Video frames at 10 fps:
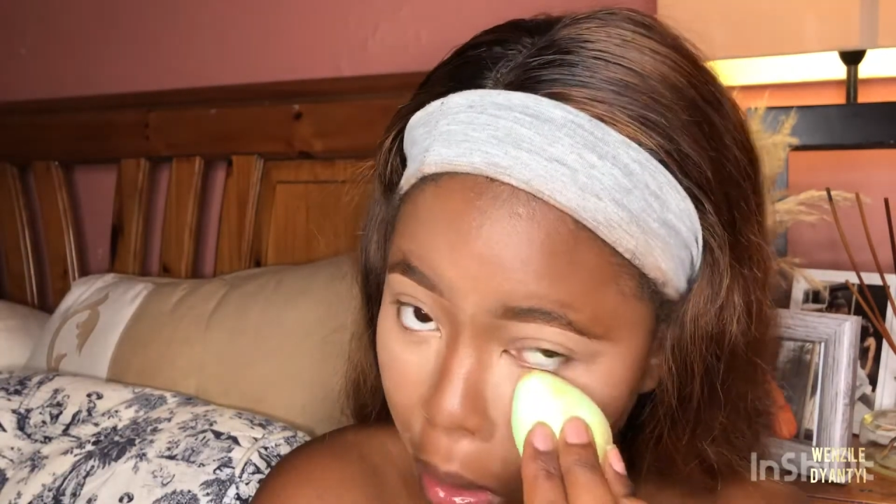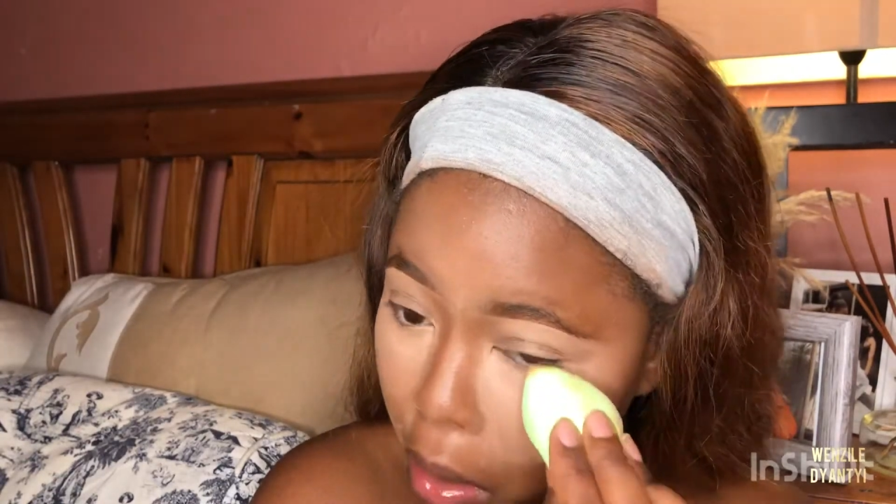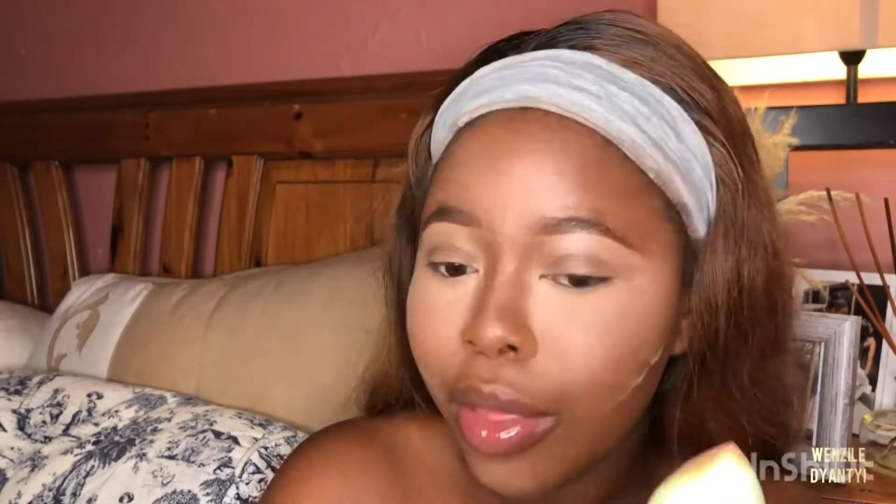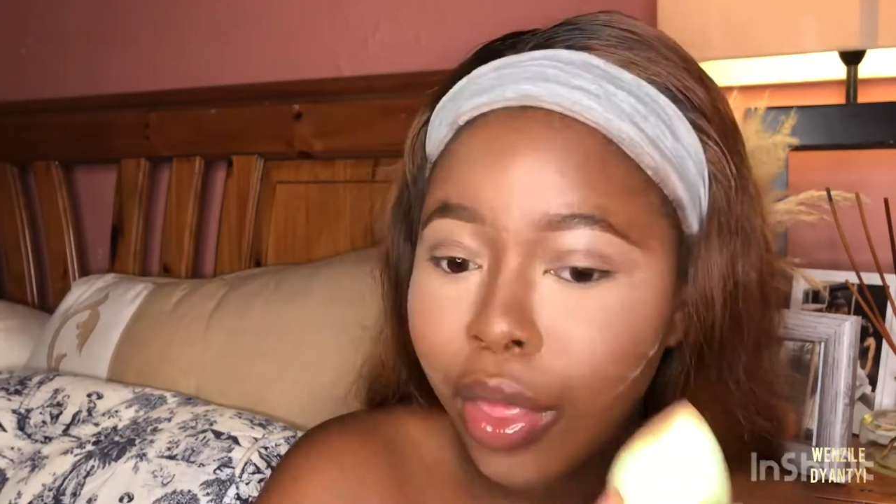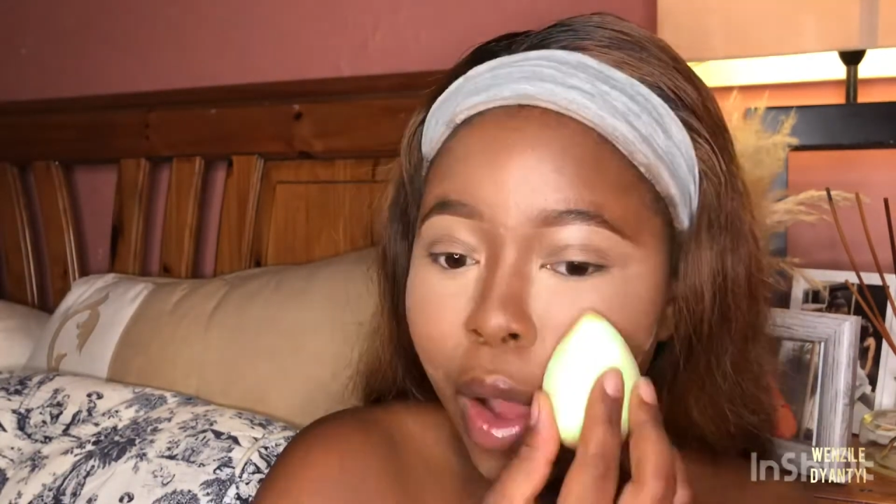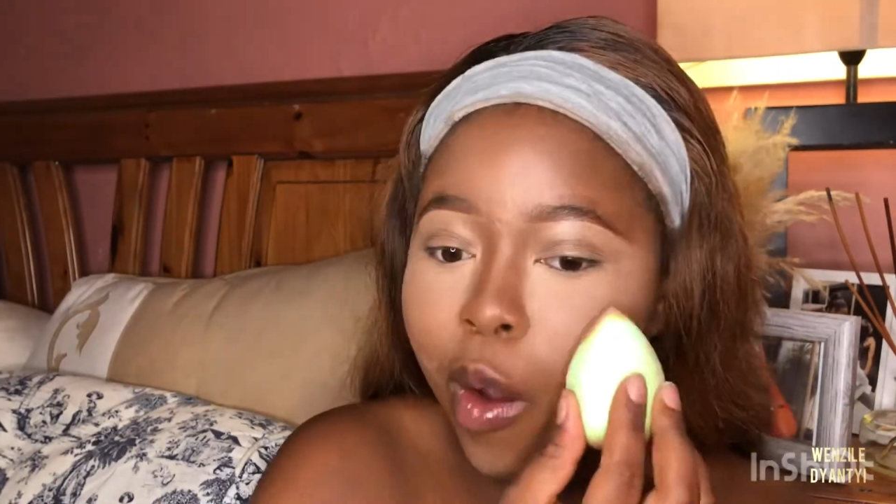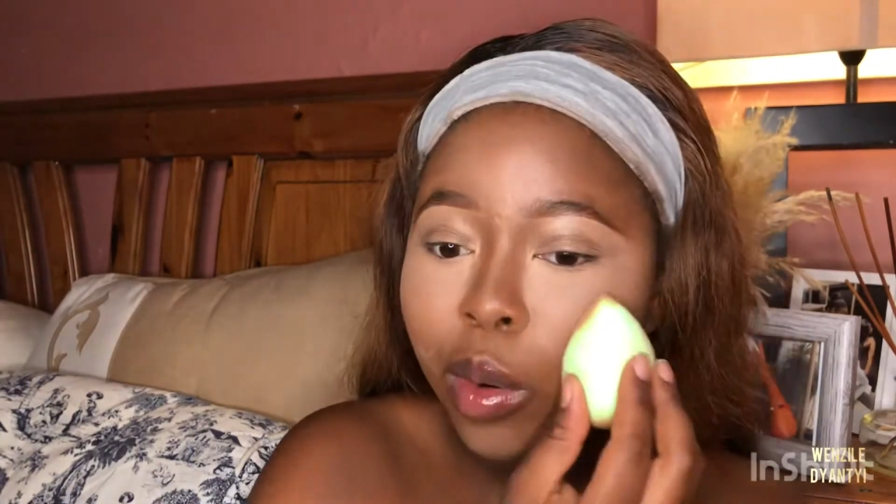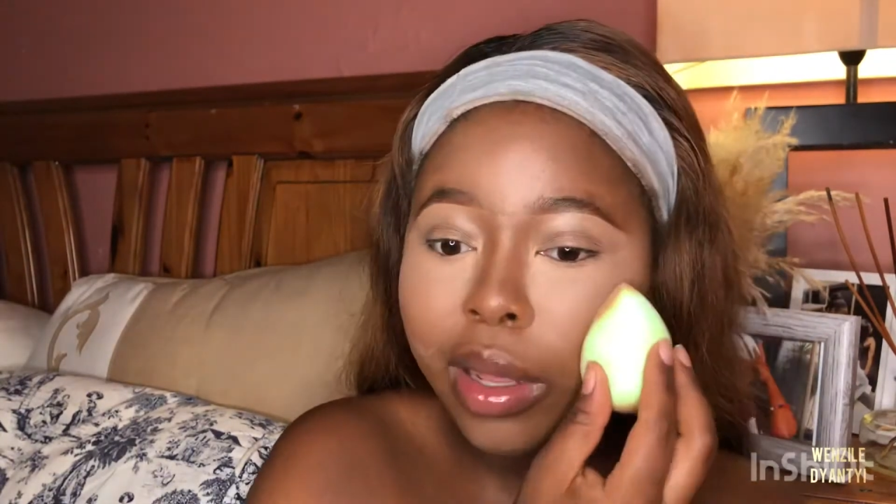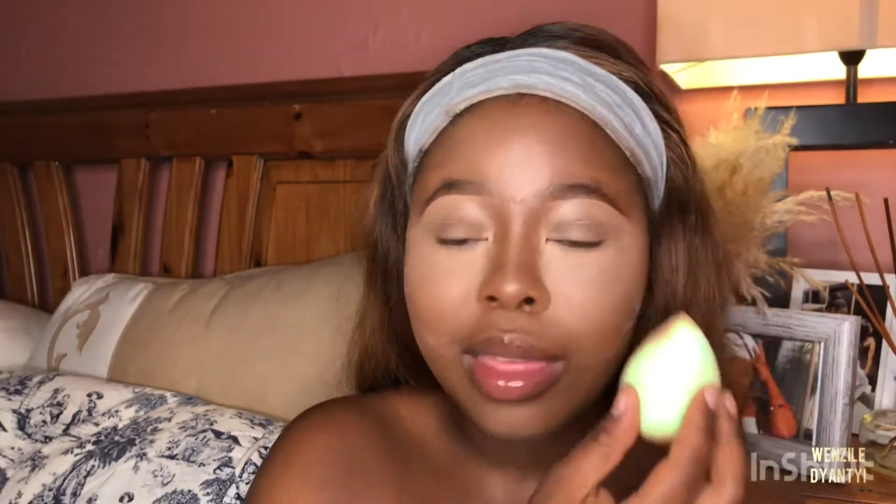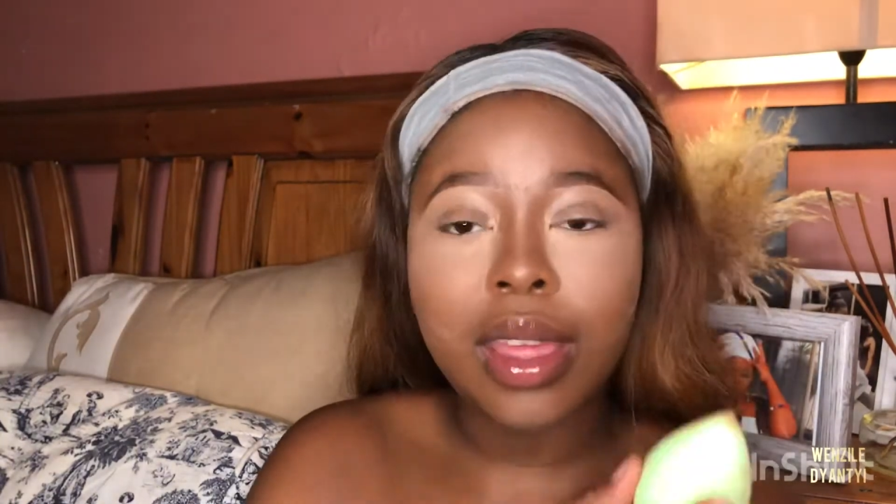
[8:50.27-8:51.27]
The
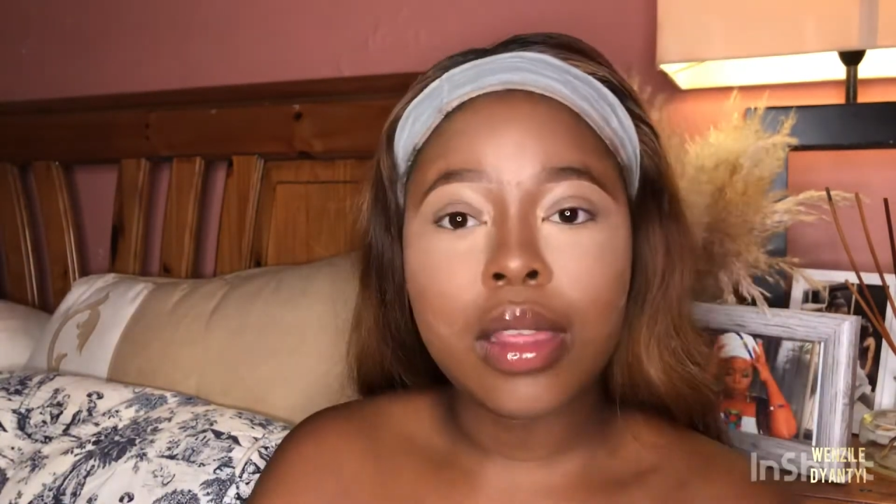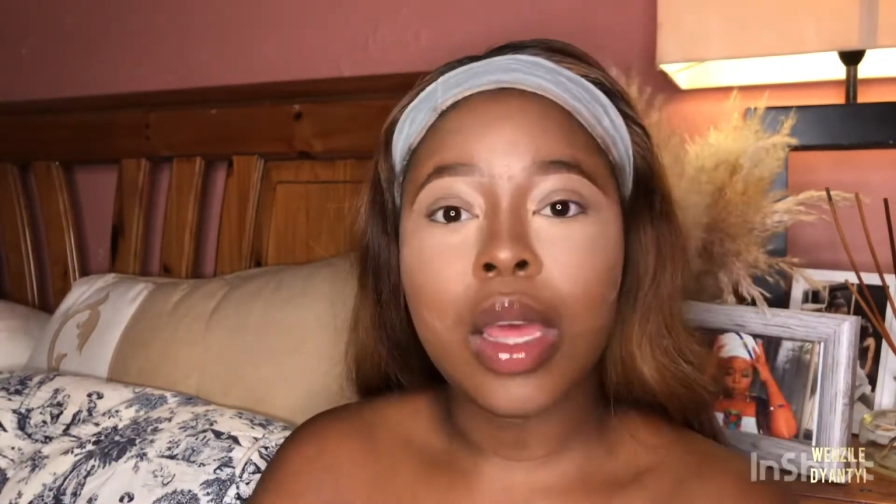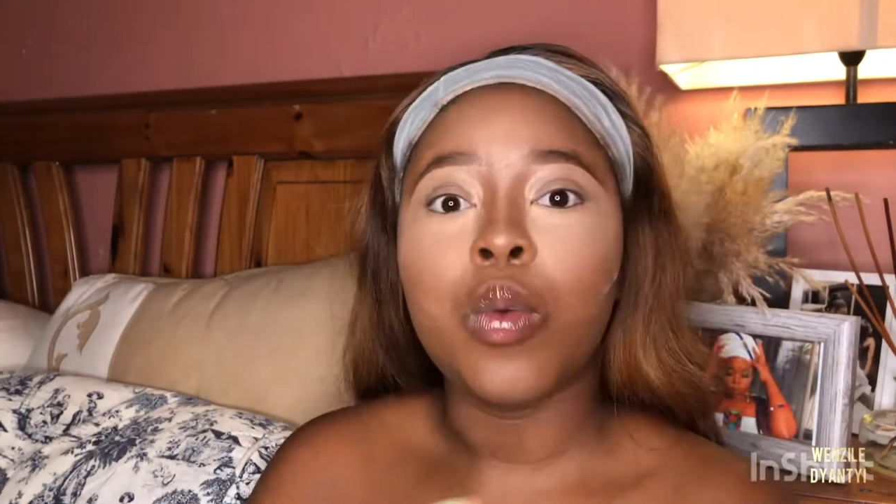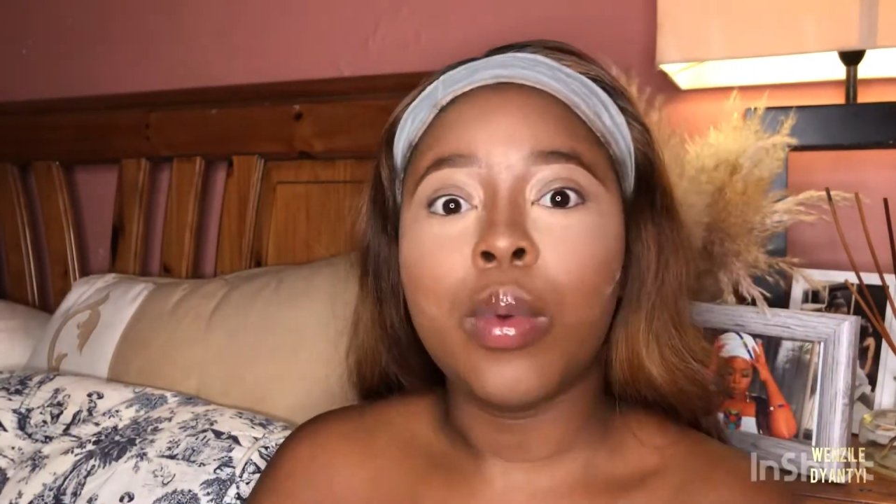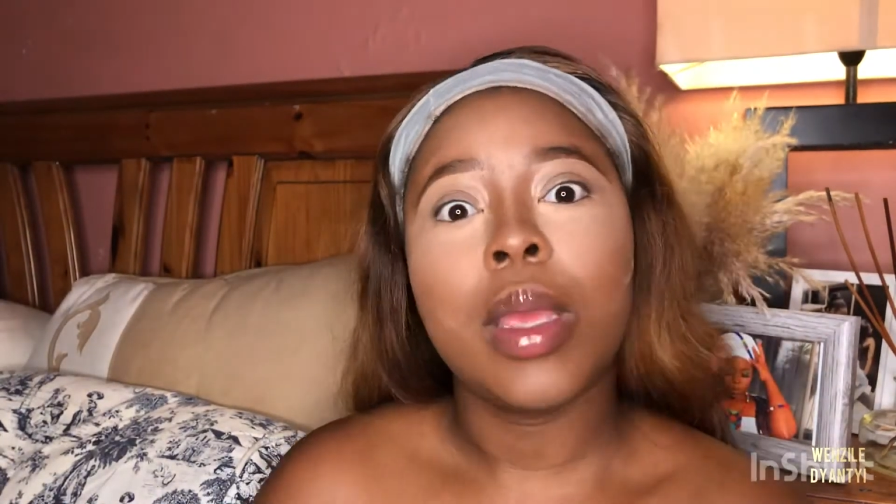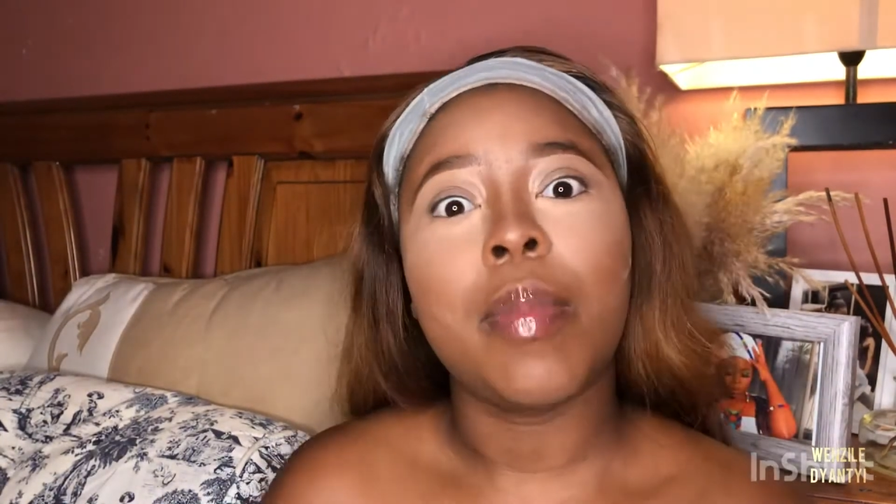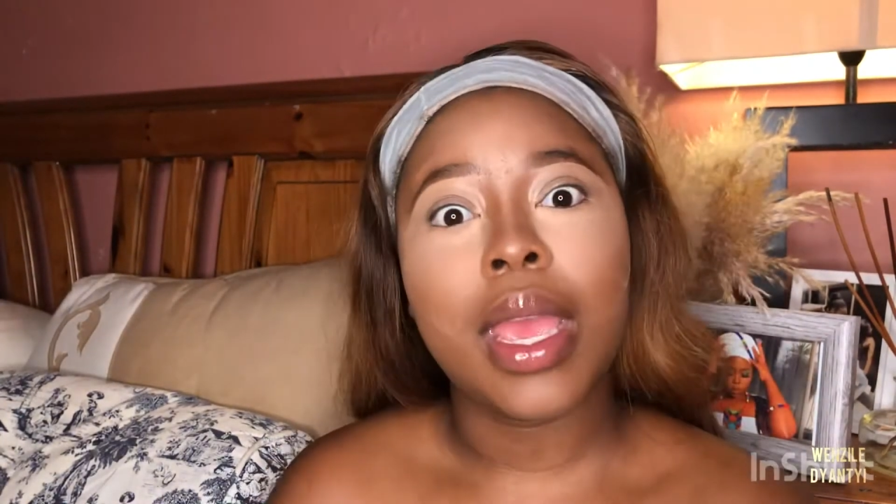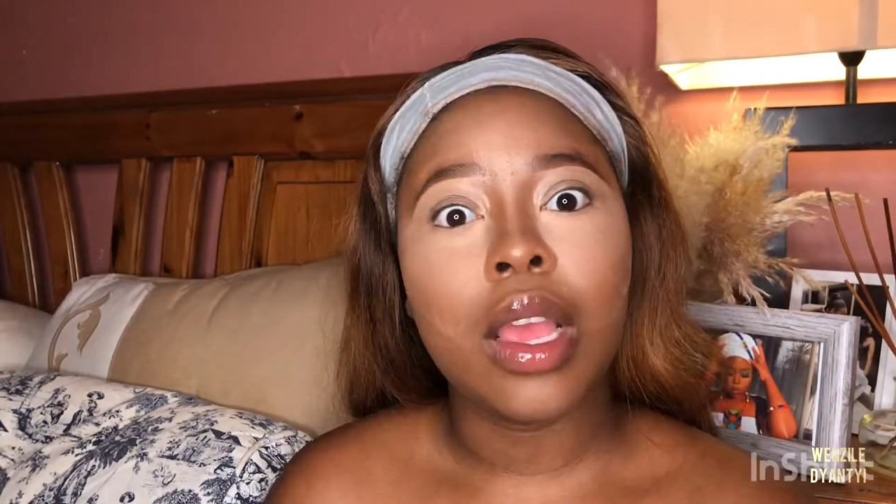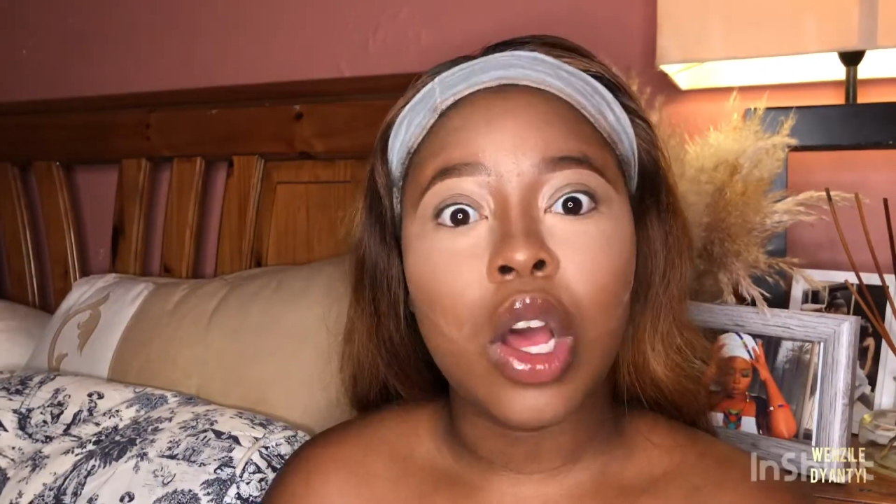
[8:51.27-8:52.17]
only thing that we bake